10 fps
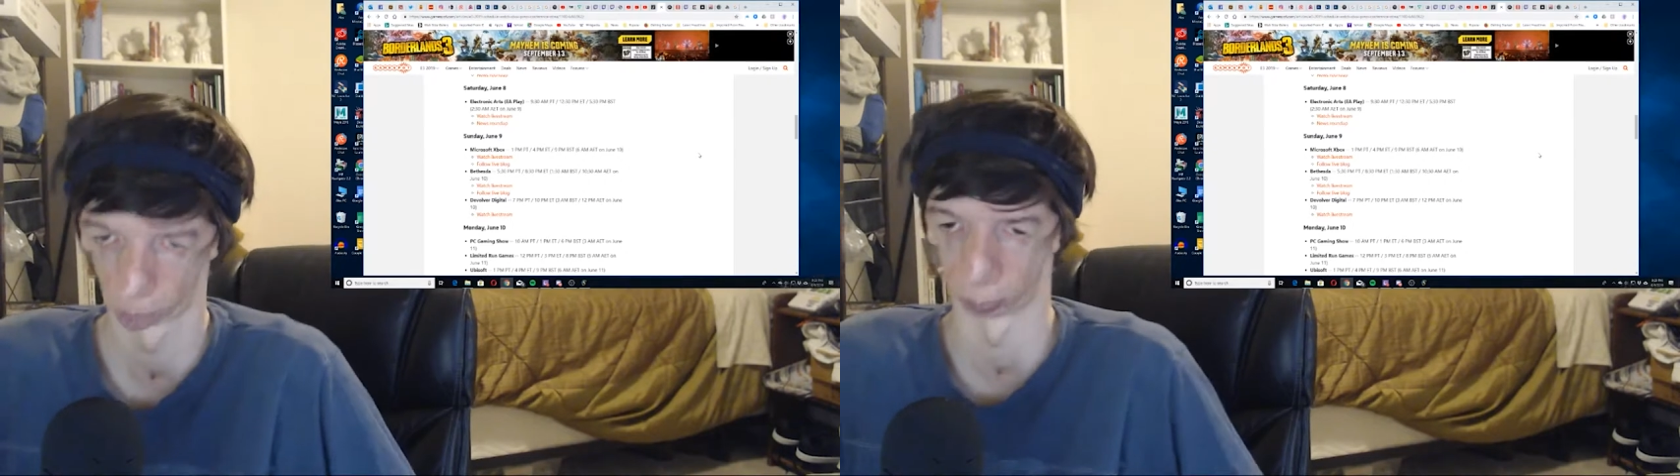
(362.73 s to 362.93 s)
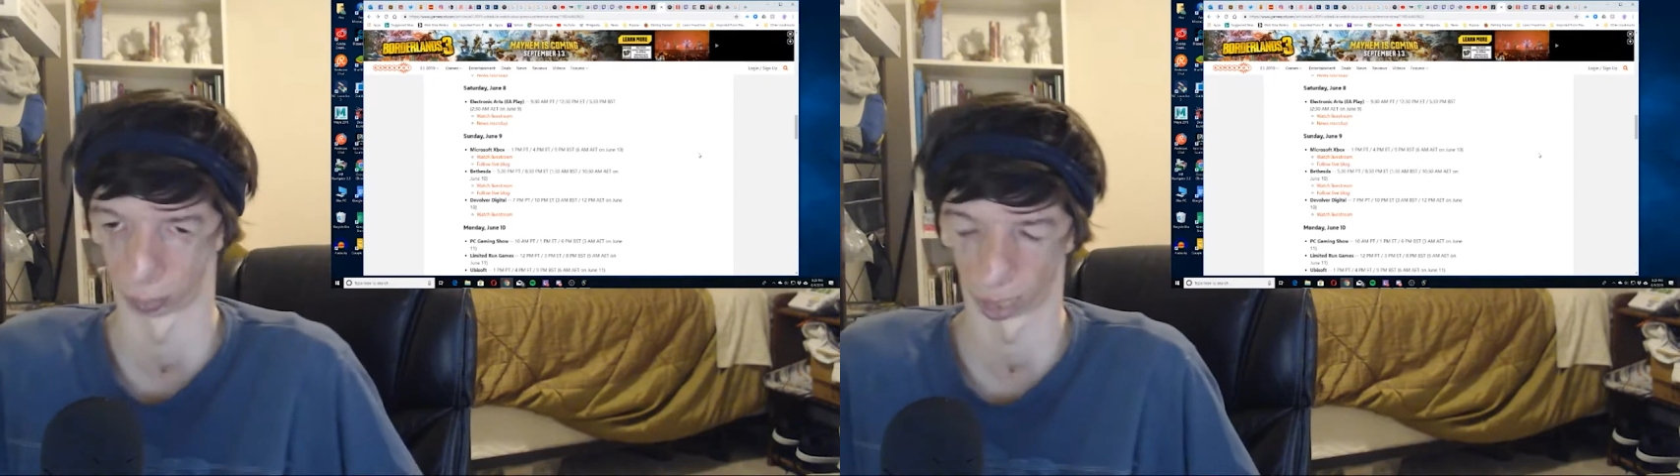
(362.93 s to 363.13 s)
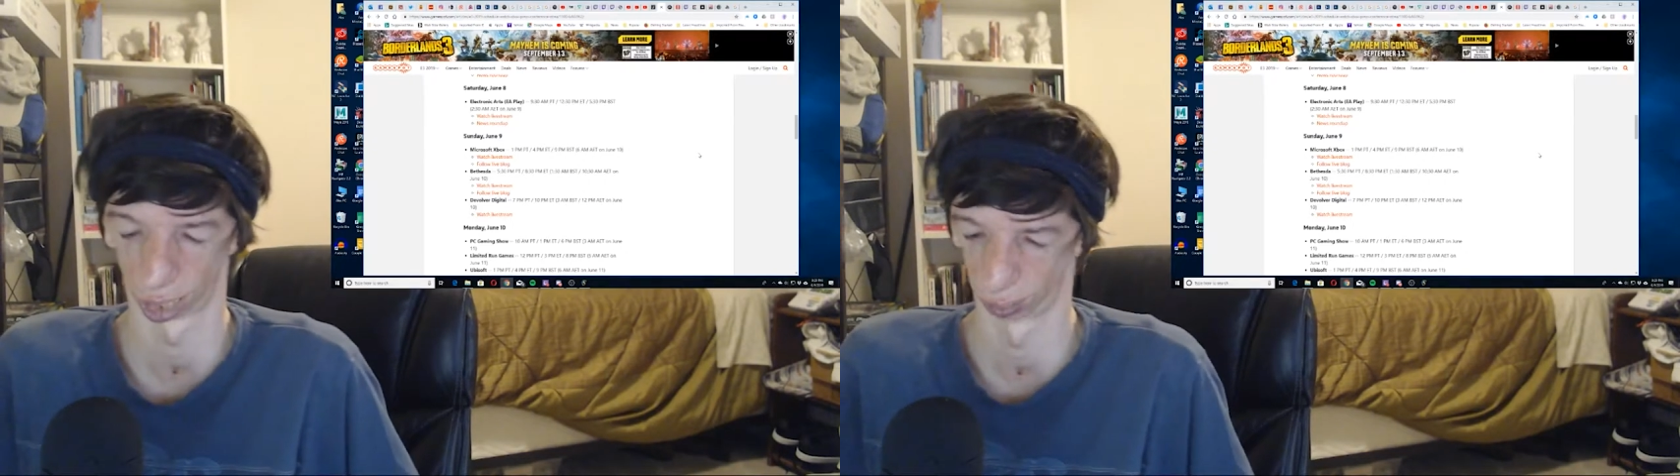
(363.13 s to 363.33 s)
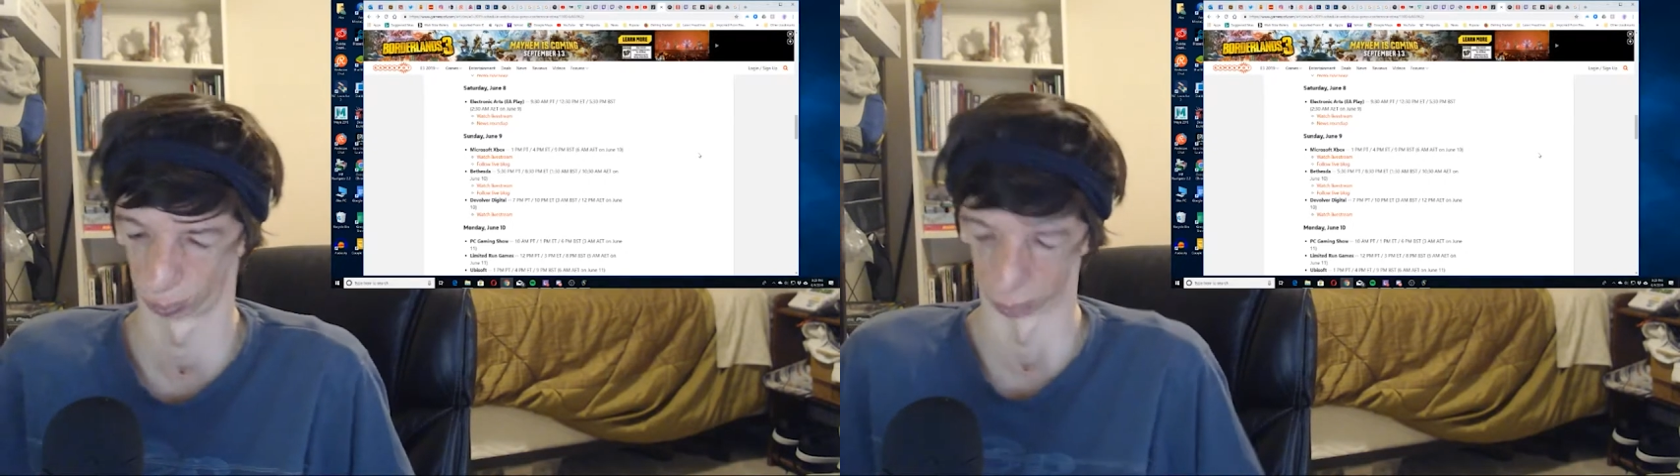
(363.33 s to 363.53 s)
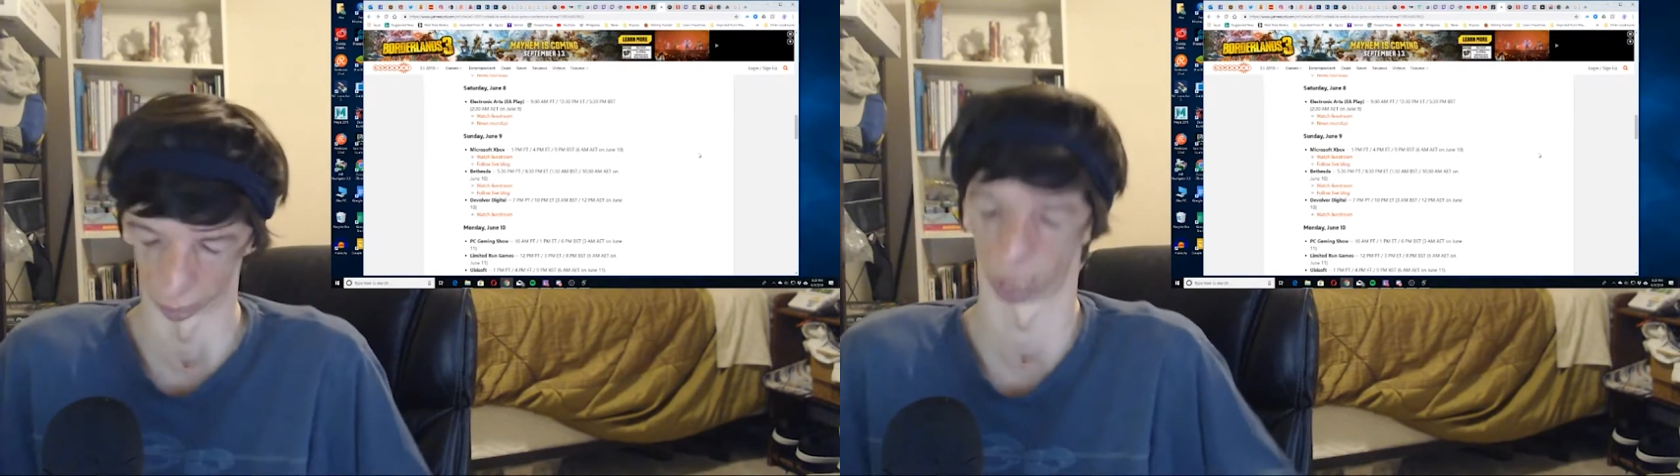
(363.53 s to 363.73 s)
very,
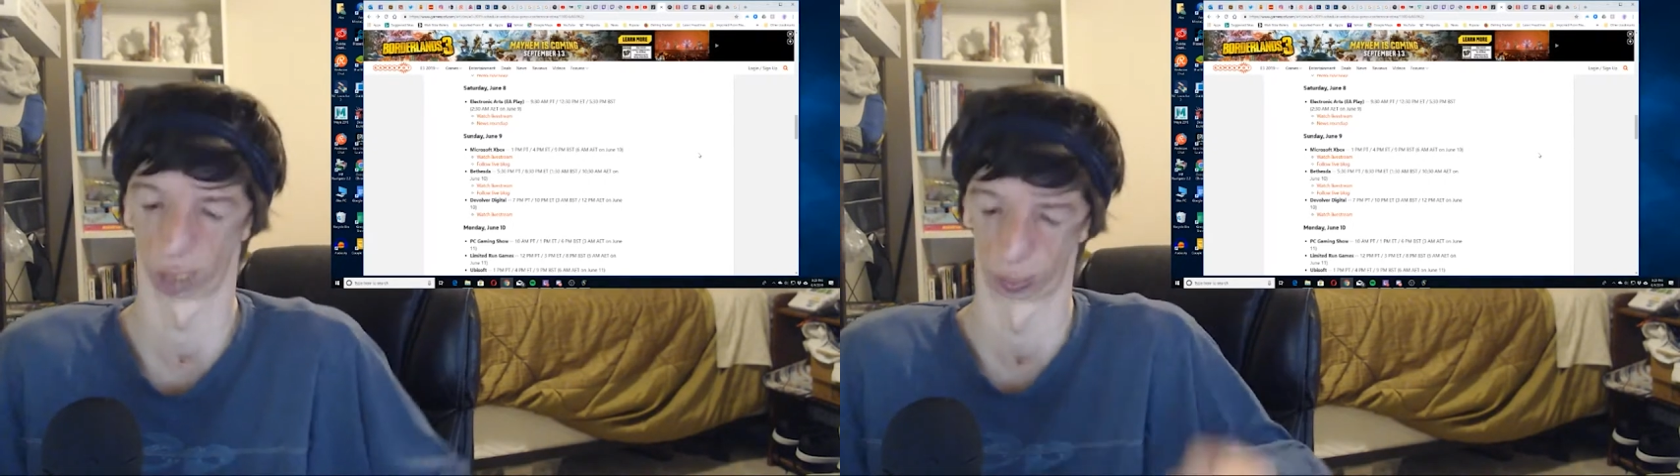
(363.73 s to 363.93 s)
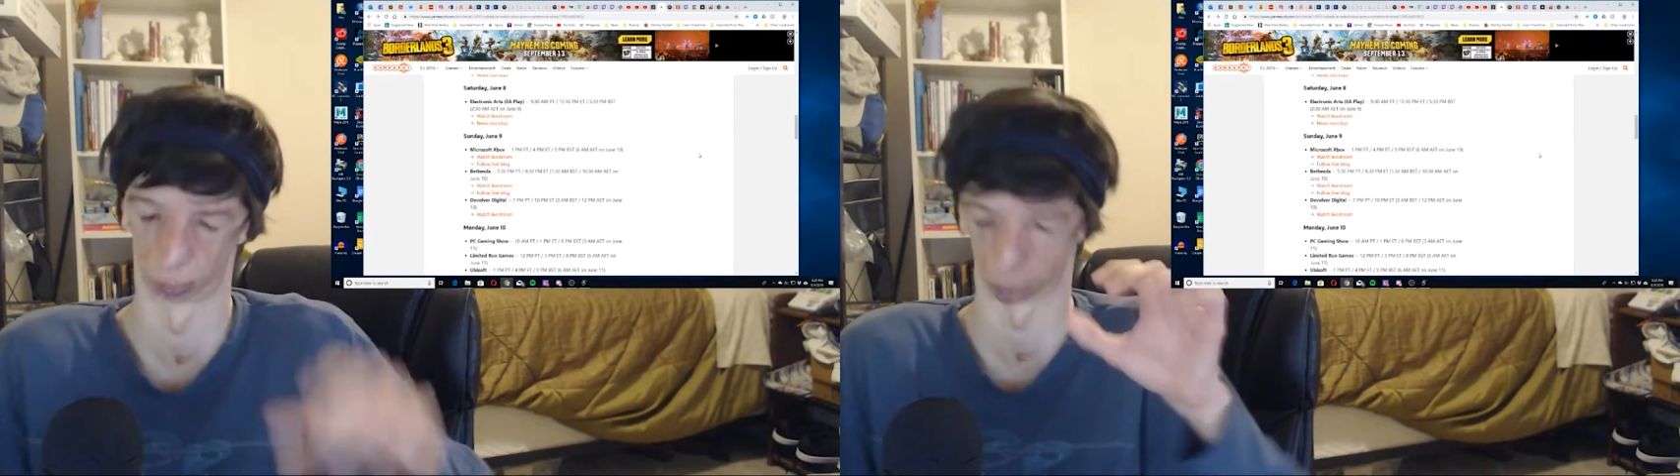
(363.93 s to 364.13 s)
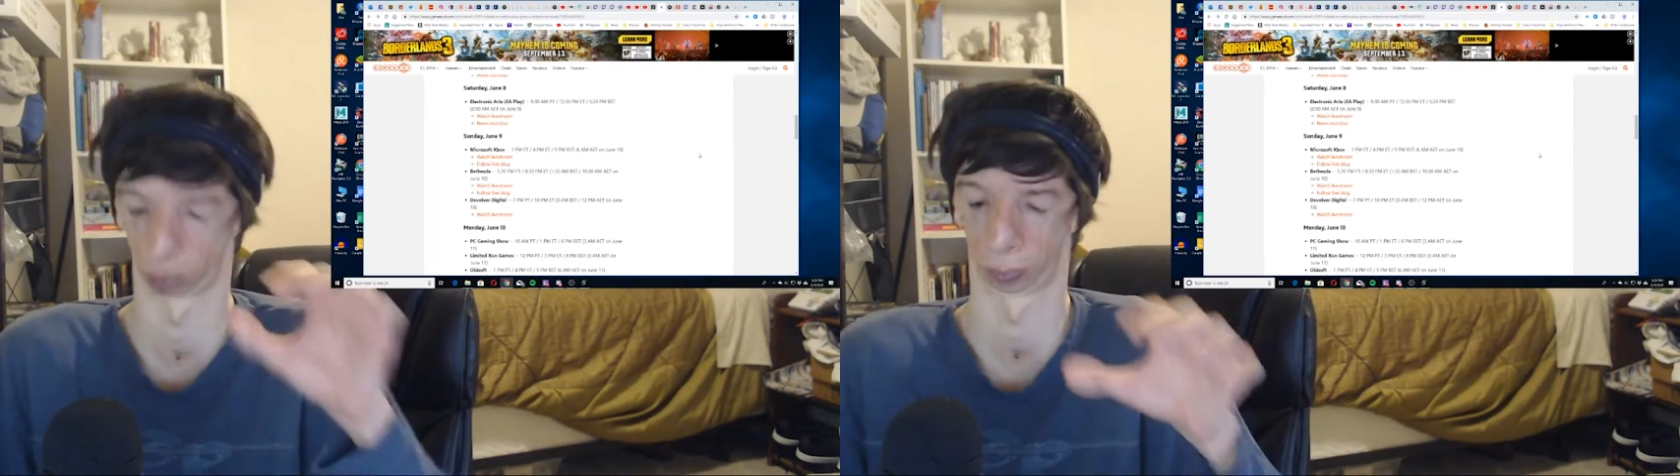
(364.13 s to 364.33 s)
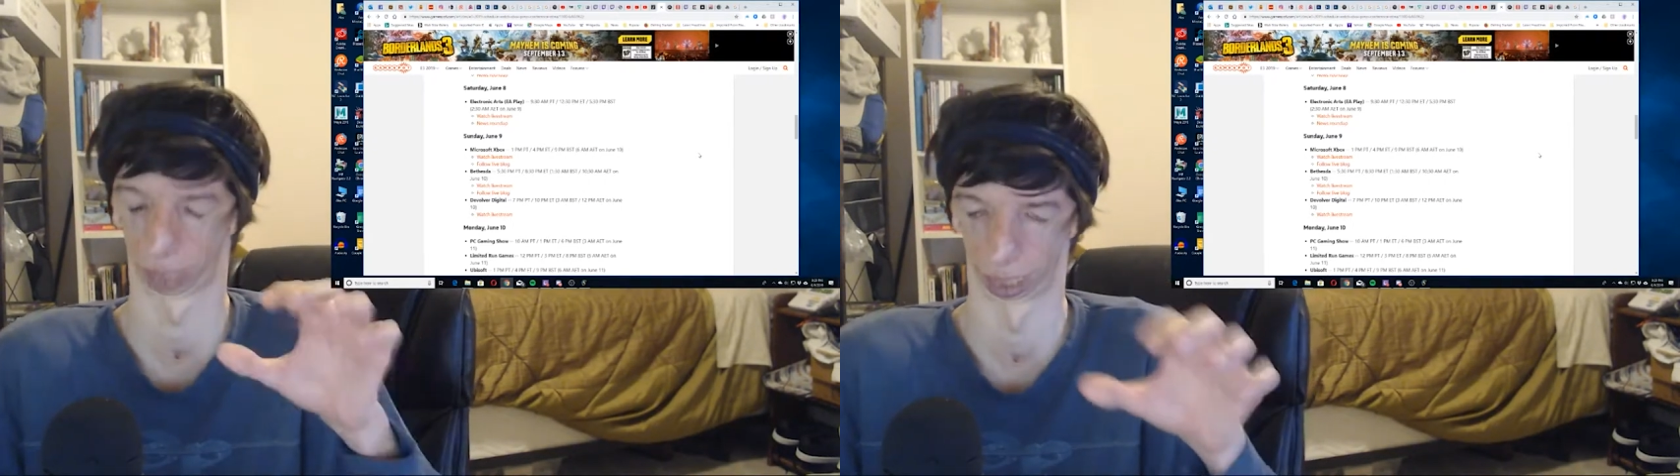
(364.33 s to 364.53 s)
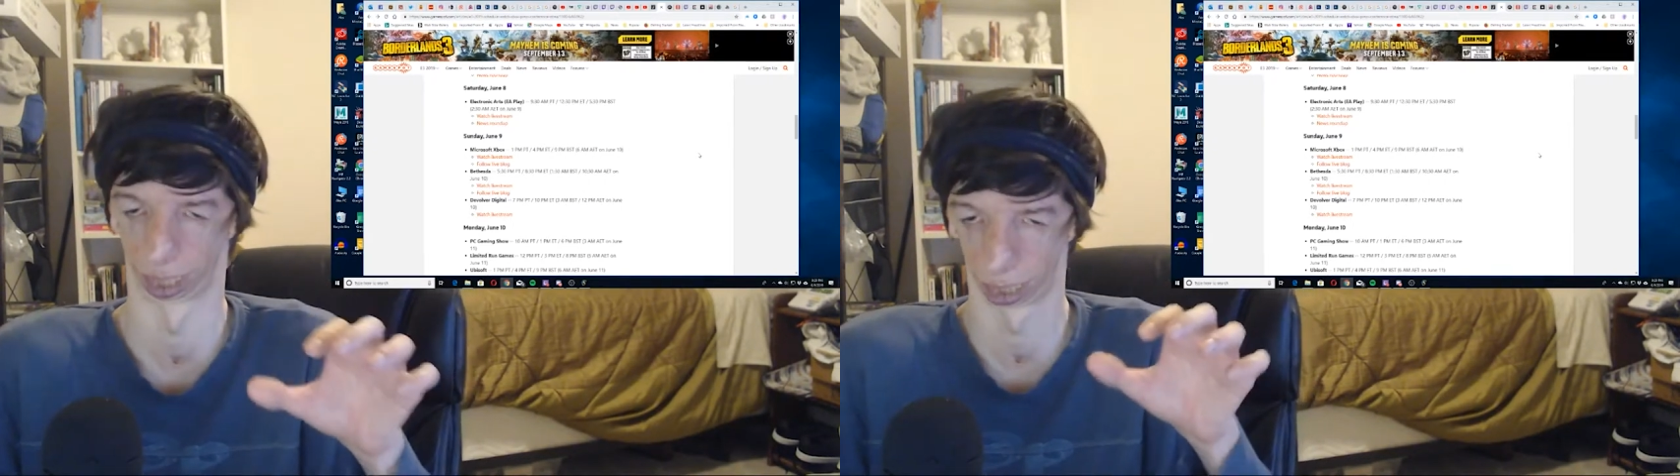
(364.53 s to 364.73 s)
very, very
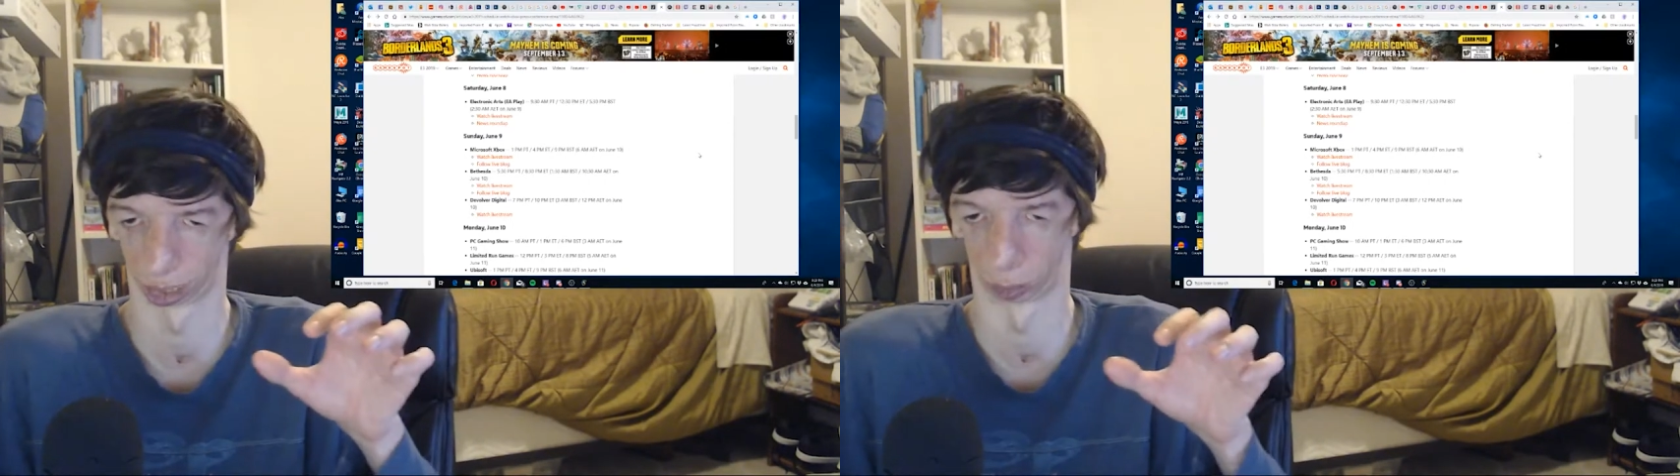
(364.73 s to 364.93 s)
beginning of the